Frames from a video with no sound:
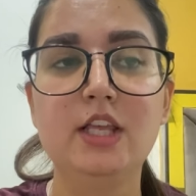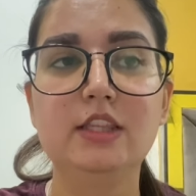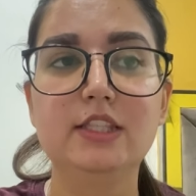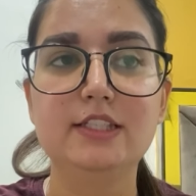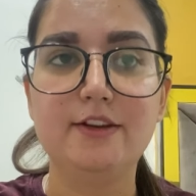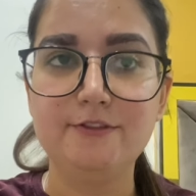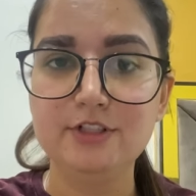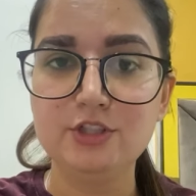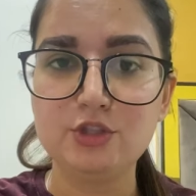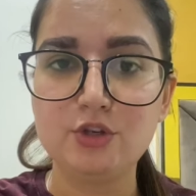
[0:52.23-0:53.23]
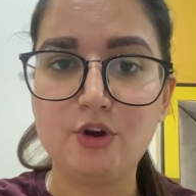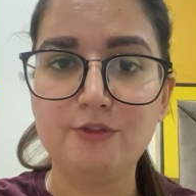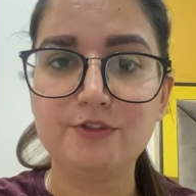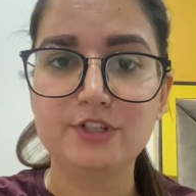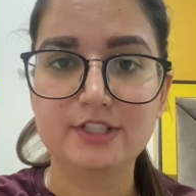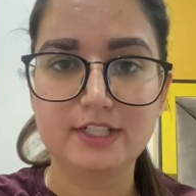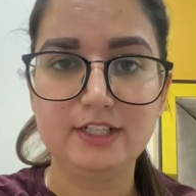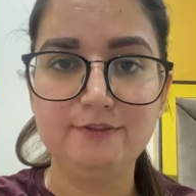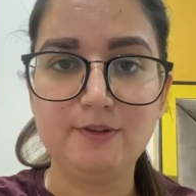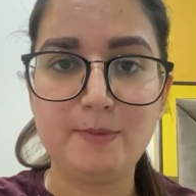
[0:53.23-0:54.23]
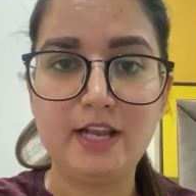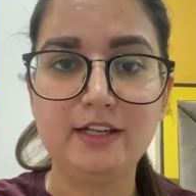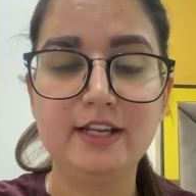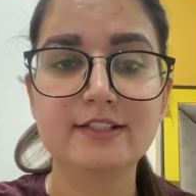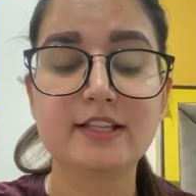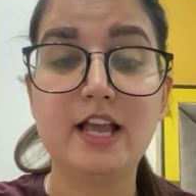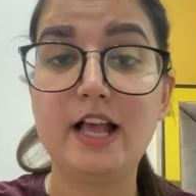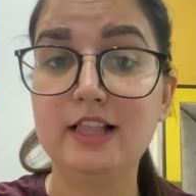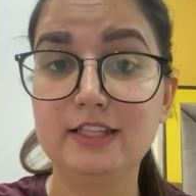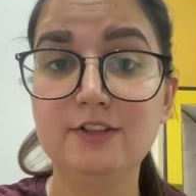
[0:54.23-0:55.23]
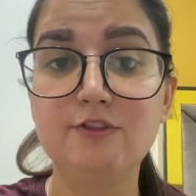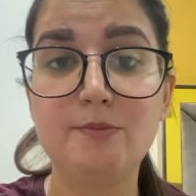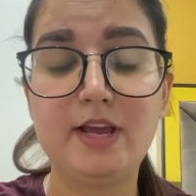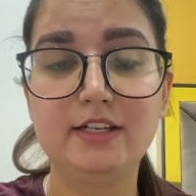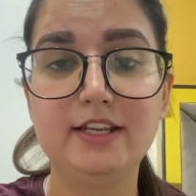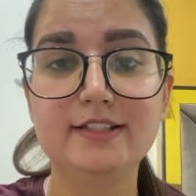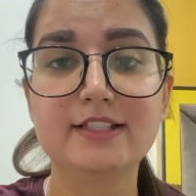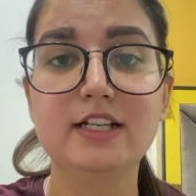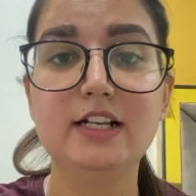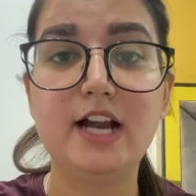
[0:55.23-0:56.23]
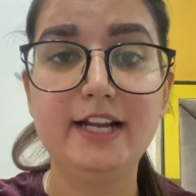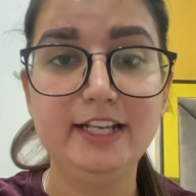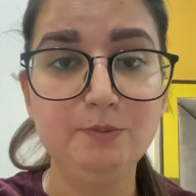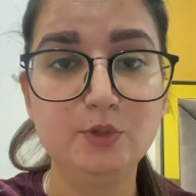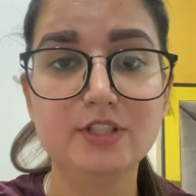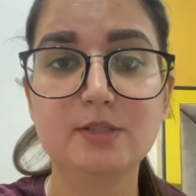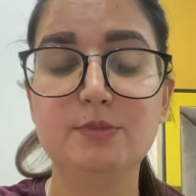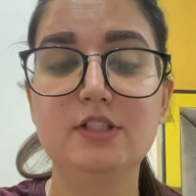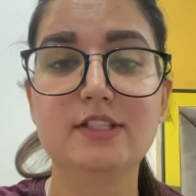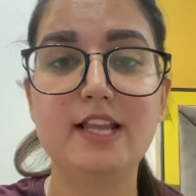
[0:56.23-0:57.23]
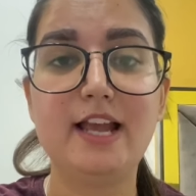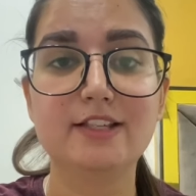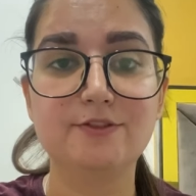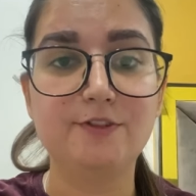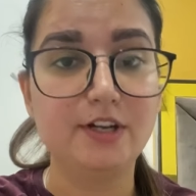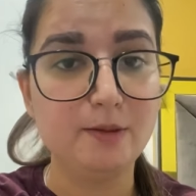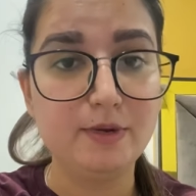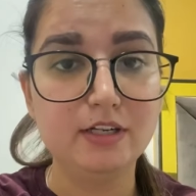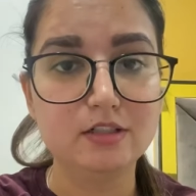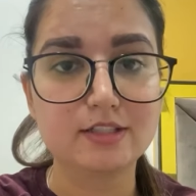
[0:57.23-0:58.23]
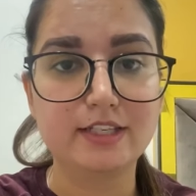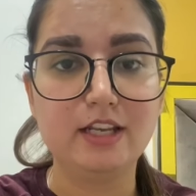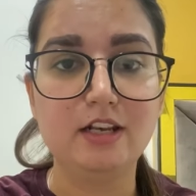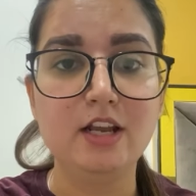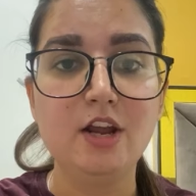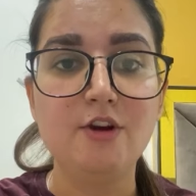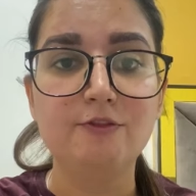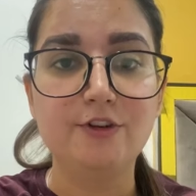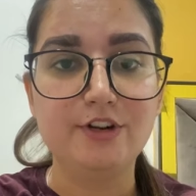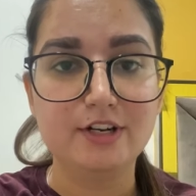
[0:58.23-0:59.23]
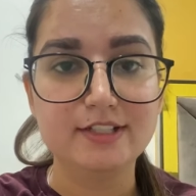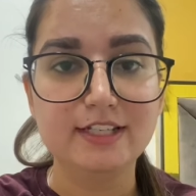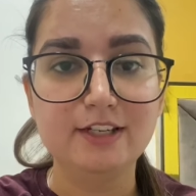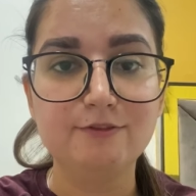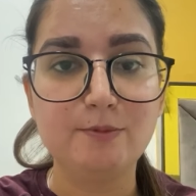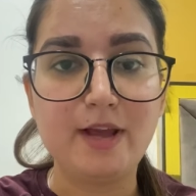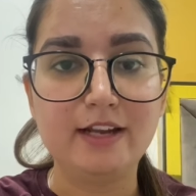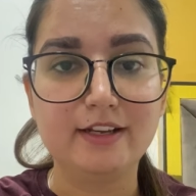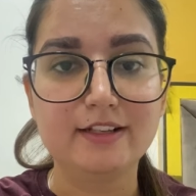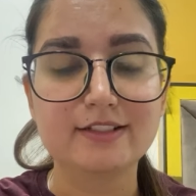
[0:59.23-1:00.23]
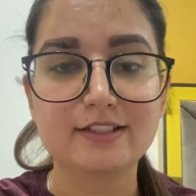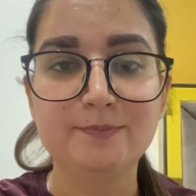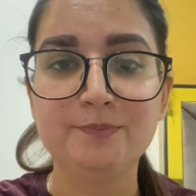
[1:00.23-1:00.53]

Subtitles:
the definition of nursing informatics, health informatics, guiding principles as a fundamental skill for nursing informatics